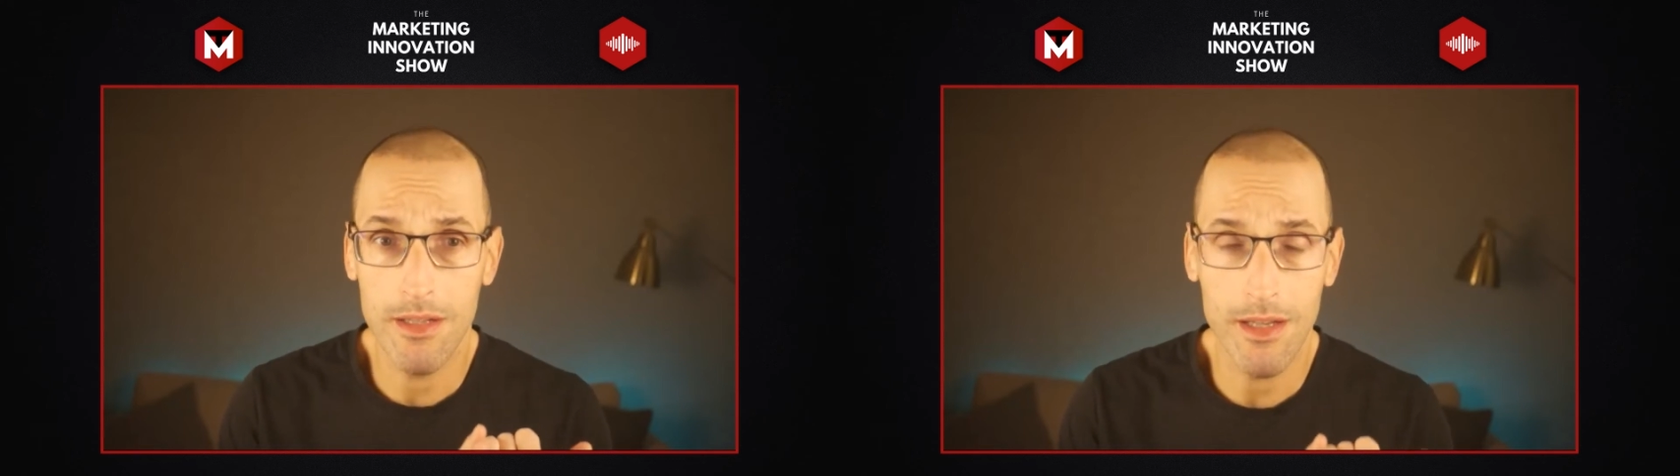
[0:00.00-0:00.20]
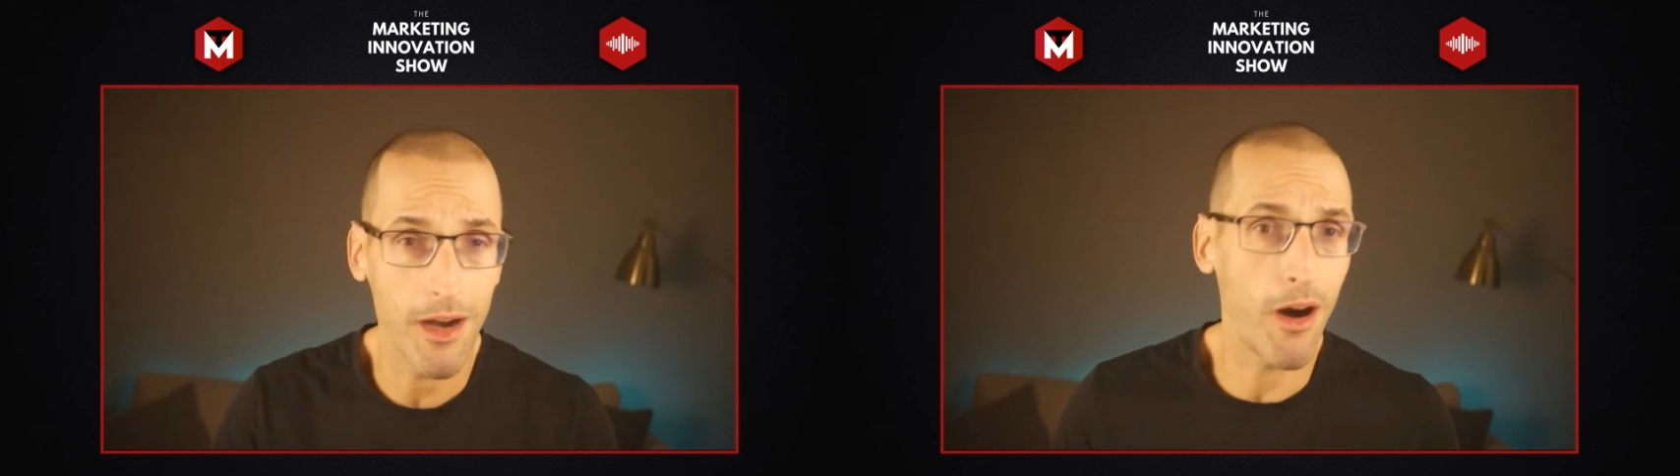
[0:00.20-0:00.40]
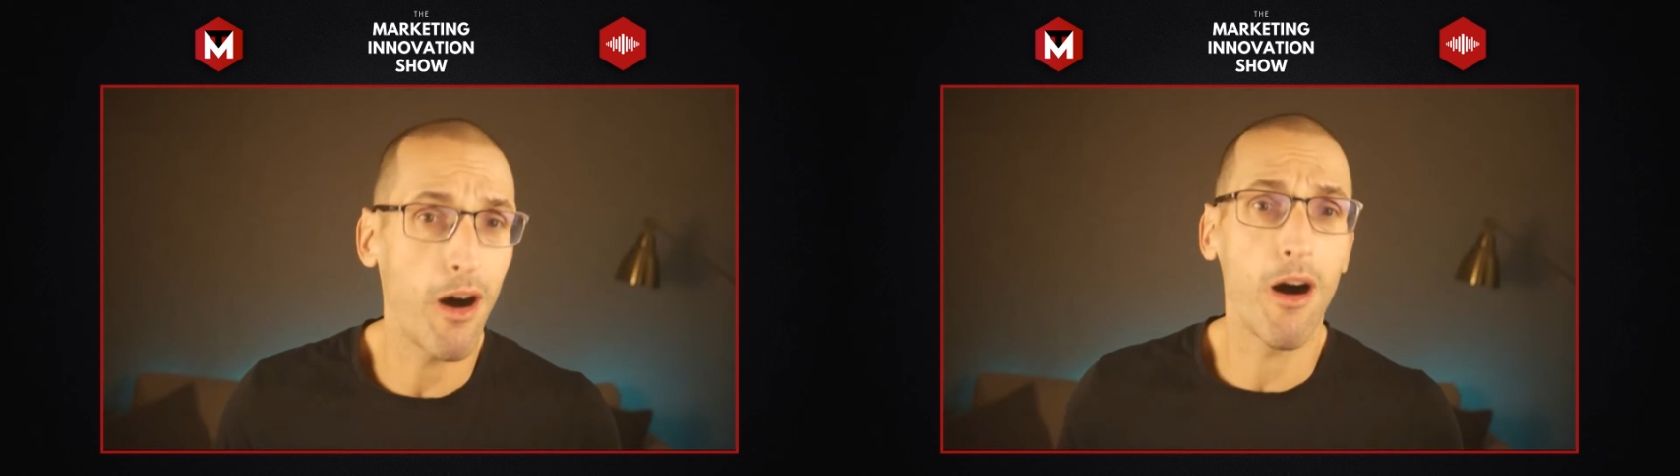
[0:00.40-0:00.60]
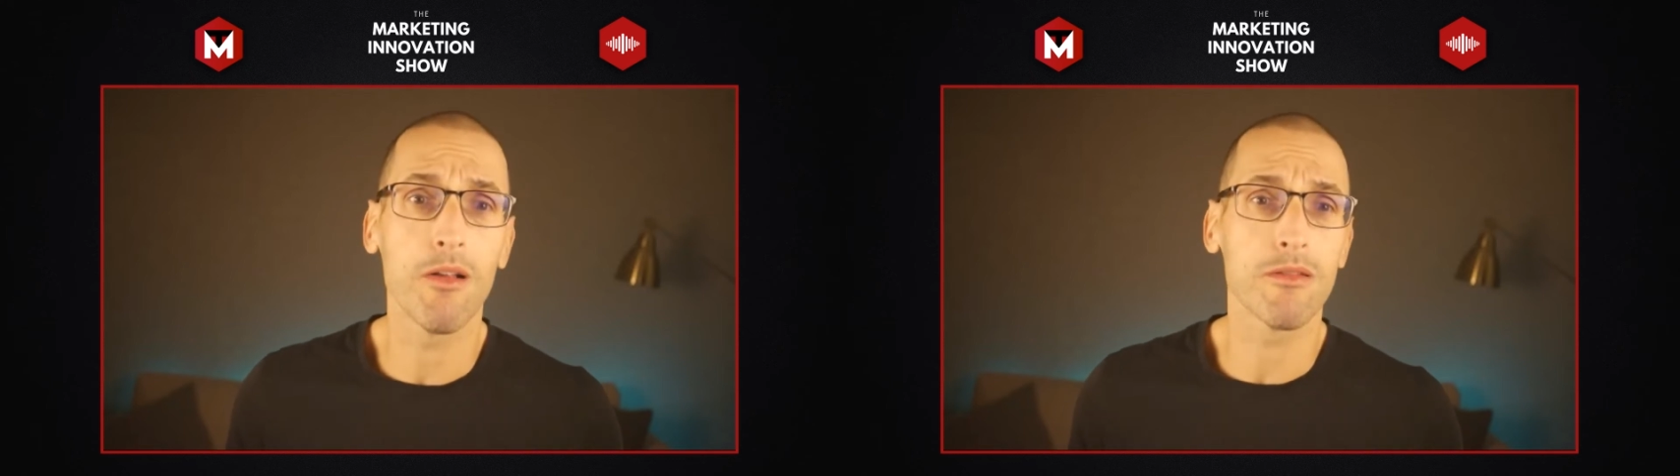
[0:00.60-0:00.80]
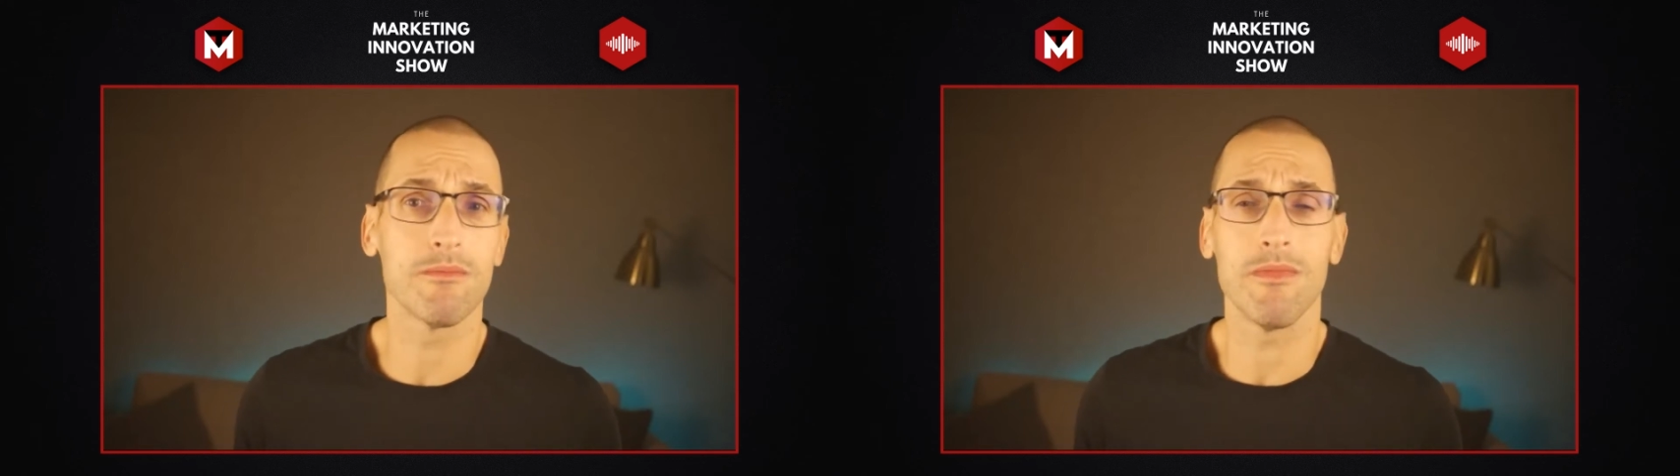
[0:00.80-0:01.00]

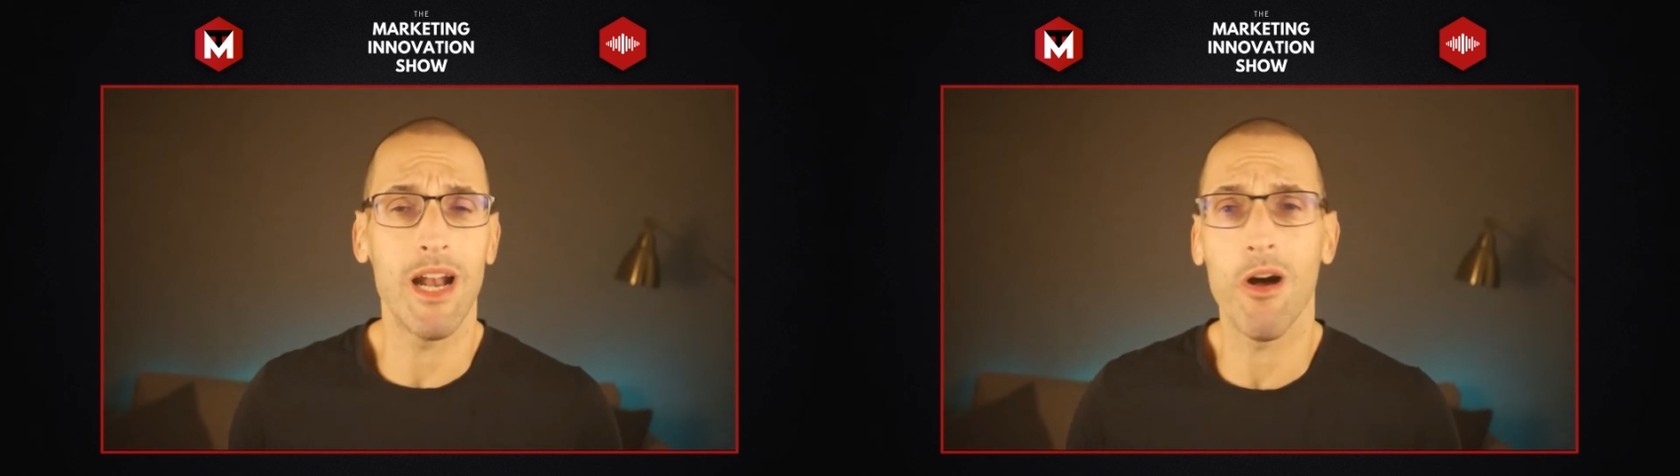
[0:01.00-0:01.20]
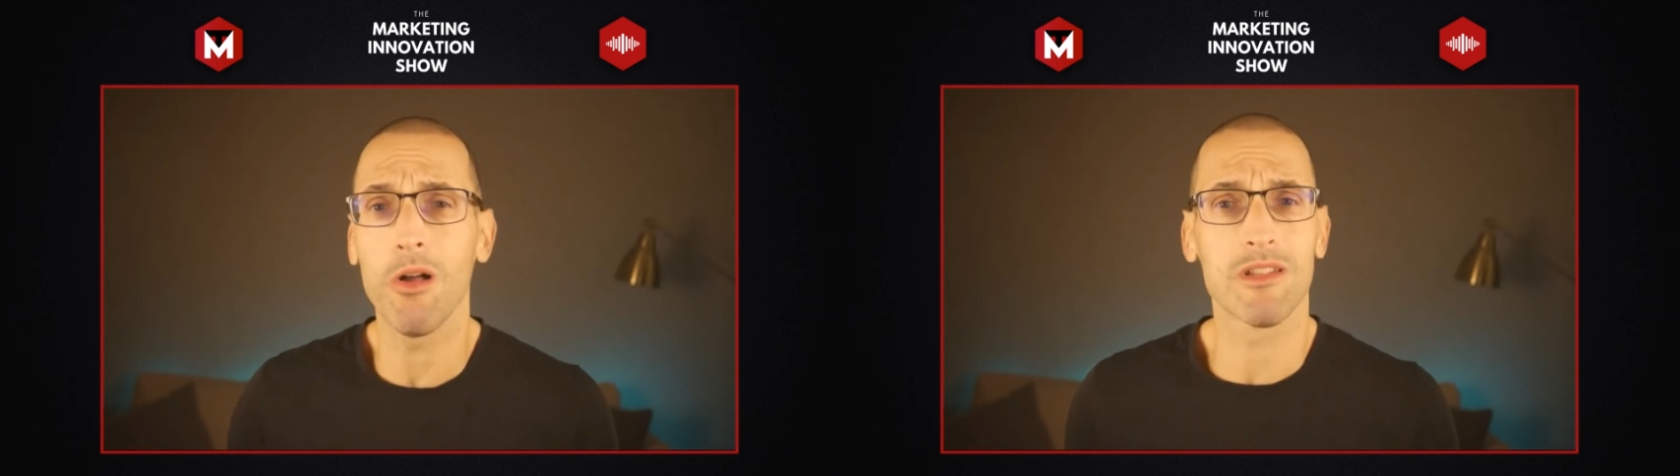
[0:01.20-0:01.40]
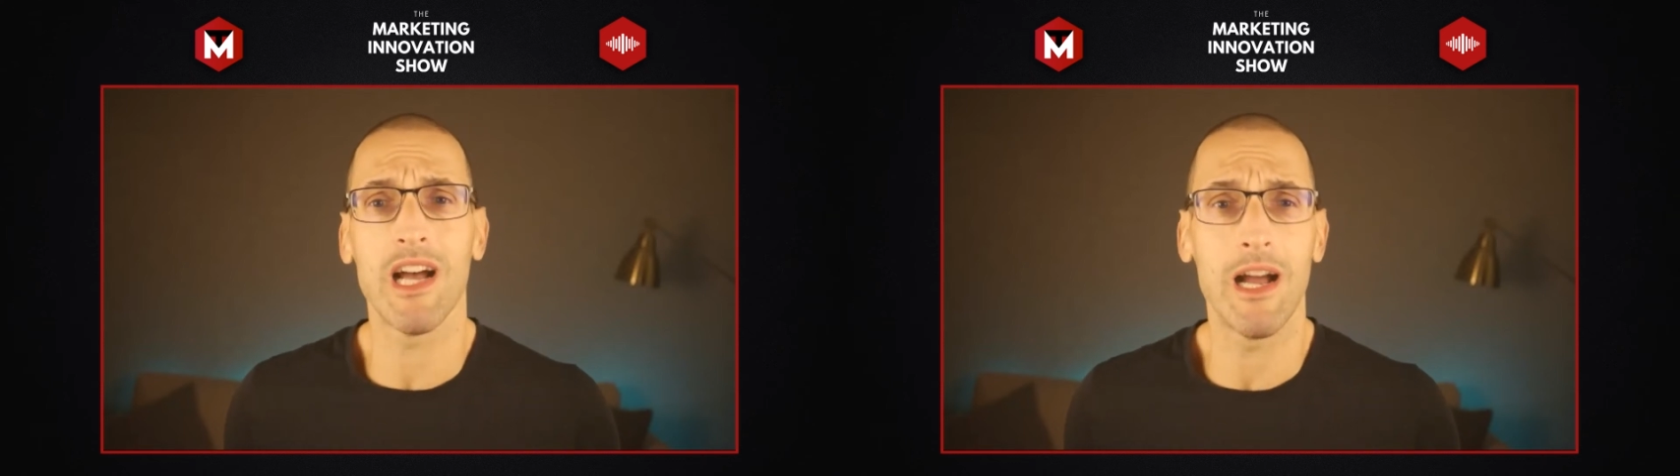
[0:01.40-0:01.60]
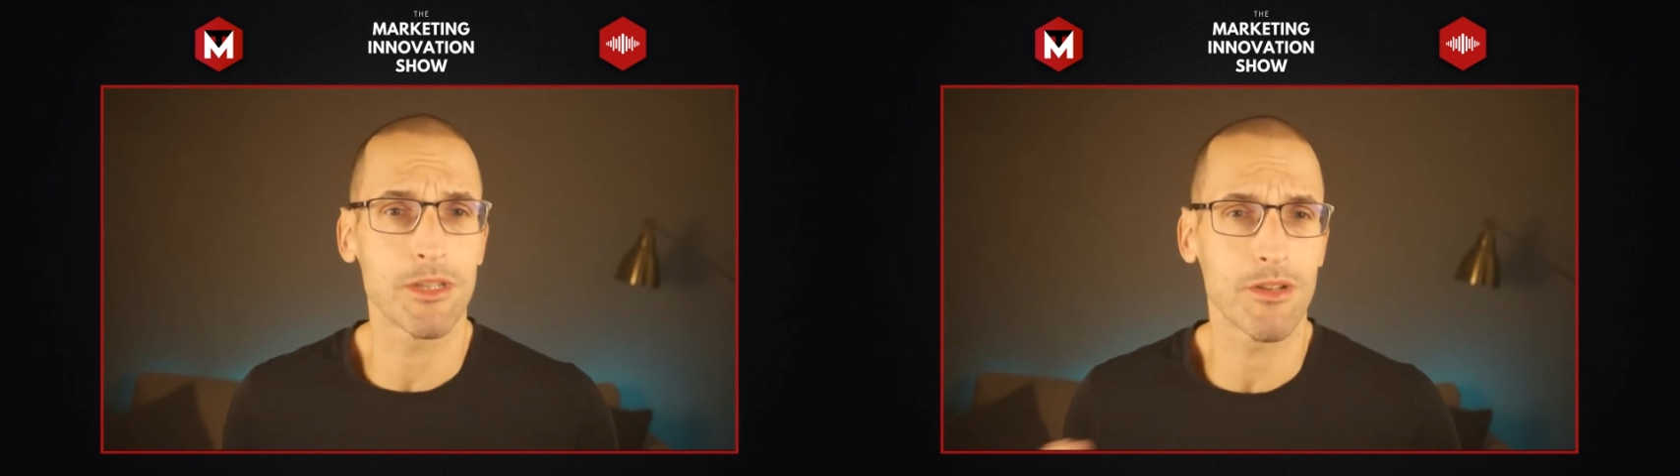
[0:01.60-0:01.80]
at all times,